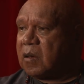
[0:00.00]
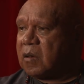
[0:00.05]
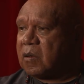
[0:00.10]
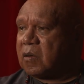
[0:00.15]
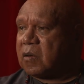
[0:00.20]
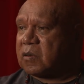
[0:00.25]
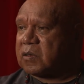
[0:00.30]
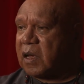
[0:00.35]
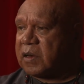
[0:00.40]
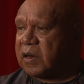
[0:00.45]

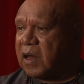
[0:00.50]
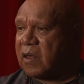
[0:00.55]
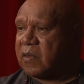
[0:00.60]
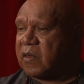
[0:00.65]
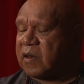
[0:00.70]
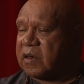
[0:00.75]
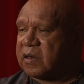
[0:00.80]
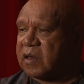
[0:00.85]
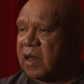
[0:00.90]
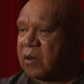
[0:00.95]
because I know
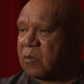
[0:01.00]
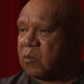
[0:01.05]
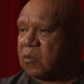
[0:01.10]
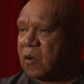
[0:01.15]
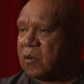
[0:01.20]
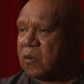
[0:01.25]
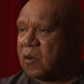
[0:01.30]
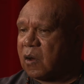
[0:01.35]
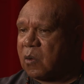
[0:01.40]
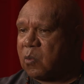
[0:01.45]
that he's done a
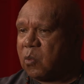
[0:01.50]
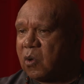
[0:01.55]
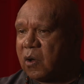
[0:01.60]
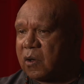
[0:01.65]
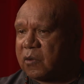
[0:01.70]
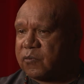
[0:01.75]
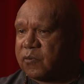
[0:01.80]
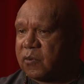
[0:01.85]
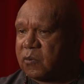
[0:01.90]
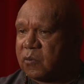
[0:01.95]
lot of
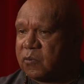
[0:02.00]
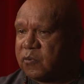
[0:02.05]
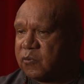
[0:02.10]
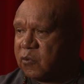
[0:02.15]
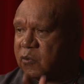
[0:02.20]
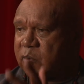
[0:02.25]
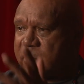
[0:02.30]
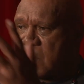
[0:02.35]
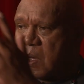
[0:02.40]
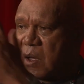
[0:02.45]
work through
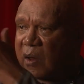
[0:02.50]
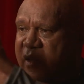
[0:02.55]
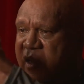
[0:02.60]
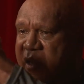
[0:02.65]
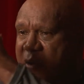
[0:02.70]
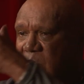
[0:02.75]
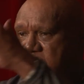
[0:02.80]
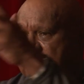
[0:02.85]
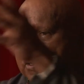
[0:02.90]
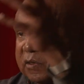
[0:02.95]
remote
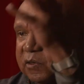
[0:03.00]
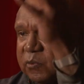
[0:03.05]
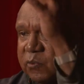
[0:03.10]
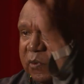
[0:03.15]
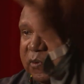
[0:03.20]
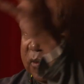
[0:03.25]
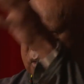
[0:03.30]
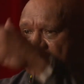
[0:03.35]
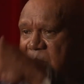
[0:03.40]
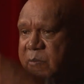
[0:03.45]
areas
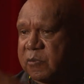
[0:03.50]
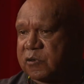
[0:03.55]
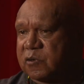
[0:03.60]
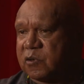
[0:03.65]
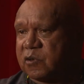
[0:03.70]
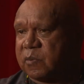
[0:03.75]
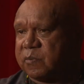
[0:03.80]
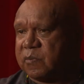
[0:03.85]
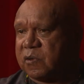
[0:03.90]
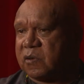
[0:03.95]
with Aboriginal
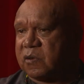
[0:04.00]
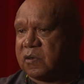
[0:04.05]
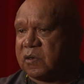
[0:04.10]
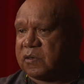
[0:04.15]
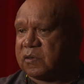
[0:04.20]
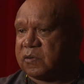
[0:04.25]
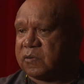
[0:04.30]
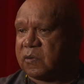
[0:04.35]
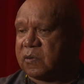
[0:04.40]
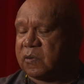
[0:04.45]

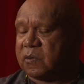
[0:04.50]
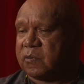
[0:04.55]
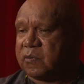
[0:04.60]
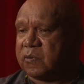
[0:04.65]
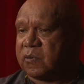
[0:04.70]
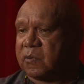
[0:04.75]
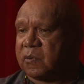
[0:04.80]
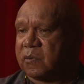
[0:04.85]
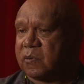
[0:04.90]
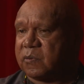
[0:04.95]
communities
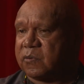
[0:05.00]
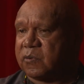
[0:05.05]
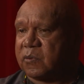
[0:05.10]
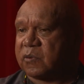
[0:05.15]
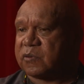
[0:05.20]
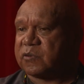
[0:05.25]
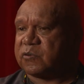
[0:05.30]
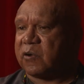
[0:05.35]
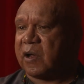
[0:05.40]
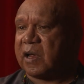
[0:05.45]
through
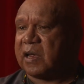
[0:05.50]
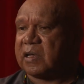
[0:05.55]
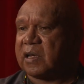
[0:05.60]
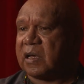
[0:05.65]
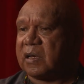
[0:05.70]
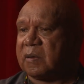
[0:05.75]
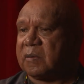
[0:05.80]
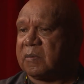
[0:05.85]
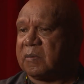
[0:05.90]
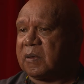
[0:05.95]

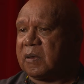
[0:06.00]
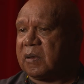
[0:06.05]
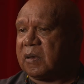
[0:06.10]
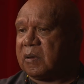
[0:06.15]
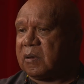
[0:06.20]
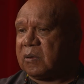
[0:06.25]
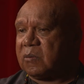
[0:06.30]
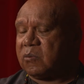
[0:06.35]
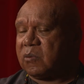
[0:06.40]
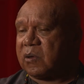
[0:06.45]
Australia,
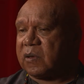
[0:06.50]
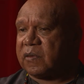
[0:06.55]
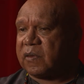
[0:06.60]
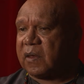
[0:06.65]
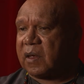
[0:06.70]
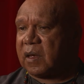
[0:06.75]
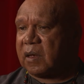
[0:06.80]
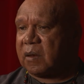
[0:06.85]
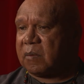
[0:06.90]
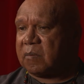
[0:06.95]
with
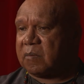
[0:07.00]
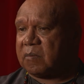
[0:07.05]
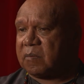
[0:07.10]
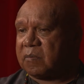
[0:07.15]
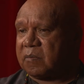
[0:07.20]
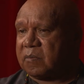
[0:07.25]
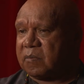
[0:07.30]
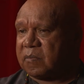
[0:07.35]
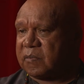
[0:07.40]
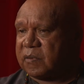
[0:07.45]

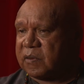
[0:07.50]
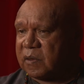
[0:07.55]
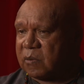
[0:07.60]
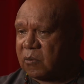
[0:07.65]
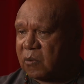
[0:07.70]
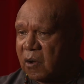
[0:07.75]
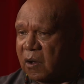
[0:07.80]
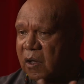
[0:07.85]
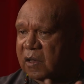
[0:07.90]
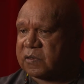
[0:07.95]
their
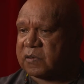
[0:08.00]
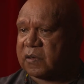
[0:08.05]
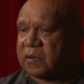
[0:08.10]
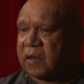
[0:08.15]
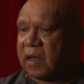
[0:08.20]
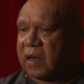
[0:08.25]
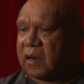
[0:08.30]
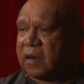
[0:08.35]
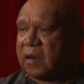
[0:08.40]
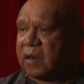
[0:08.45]
rise and
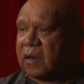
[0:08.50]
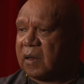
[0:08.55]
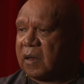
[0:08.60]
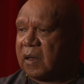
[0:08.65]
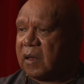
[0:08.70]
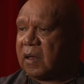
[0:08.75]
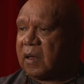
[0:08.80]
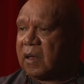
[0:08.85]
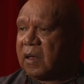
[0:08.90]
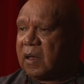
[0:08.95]
that.
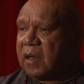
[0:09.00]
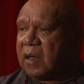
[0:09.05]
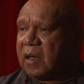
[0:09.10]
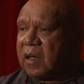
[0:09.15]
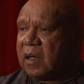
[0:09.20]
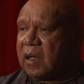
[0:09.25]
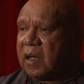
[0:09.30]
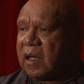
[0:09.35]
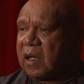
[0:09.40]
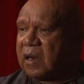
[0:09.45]

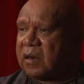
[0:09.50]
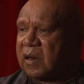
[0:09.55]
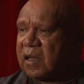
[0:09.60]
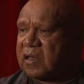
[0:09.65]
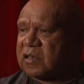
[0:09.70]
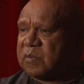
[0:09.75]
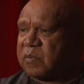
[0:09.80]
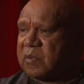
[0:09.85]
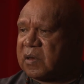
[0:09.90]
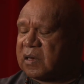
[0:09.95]
And
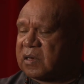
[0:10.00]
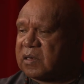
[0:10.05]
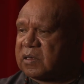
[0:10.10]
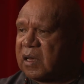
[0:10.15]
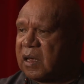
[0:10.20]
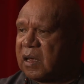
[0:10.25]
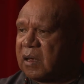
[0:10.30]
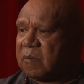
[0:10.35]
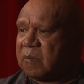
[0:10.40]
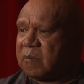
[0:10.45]
next minute,
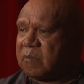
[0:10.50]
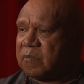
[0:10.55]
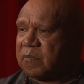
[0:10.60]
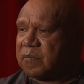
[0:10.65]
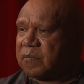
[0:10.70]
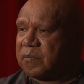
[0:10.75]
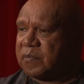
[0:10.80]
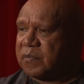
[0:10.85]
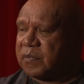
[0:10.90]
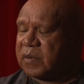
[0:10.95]

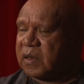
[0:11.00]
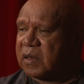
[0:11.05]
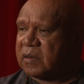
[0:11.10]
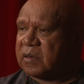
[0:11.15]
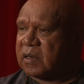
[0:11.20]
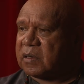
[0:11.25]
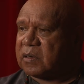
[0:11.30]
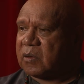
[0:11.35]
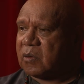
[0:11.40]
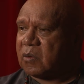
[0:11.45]

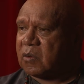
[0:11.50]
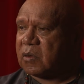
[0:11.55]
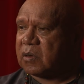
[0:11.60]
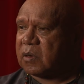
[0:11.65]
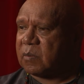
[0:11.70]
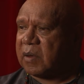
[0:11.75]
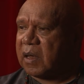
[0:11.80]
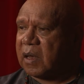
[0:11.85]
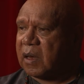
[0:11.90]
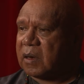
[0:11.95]
they're talking
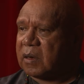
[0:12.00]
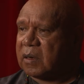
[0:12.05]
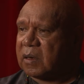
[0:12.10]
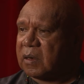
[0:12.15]
about,